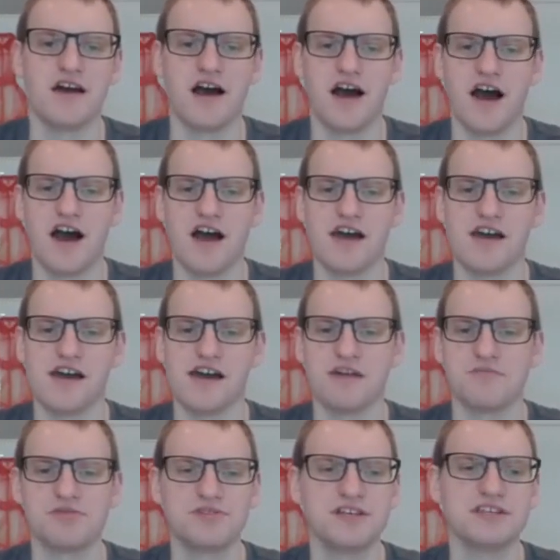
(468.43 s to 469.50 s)

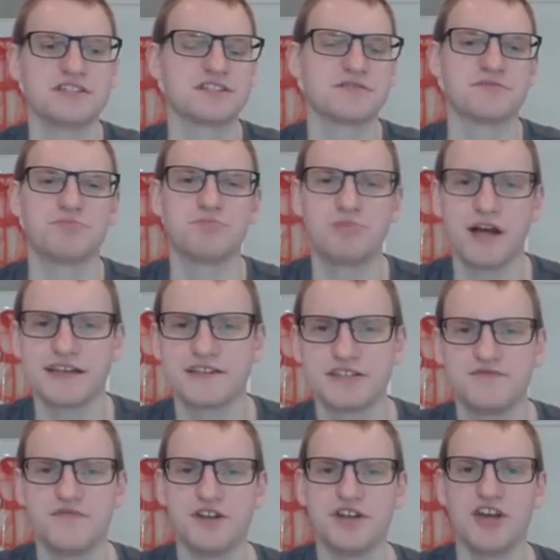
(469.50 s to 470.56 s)
And please like
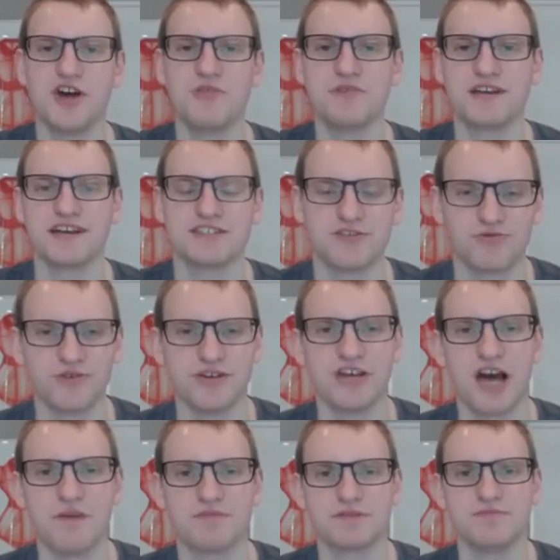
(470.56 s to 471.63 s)
this video because it really
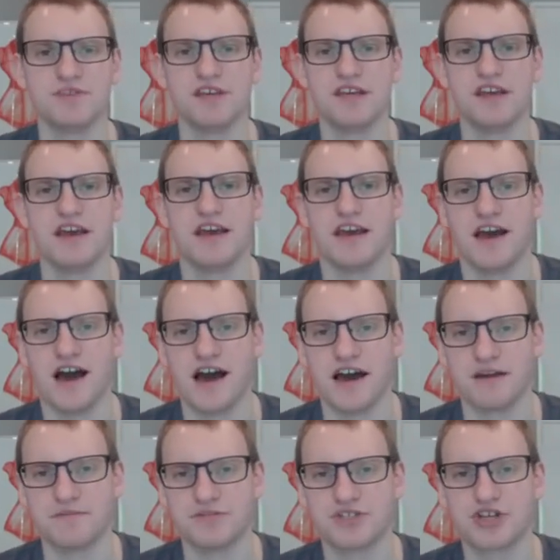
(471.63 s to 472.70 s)
helps me
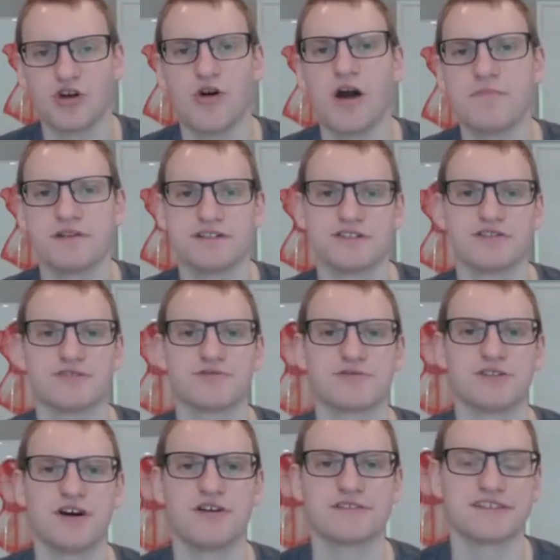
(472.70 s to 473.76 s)
show up in search
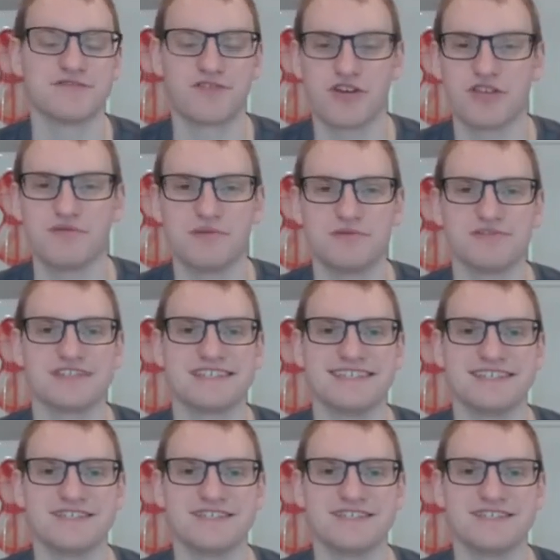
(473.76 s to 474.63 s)
results and for other people to see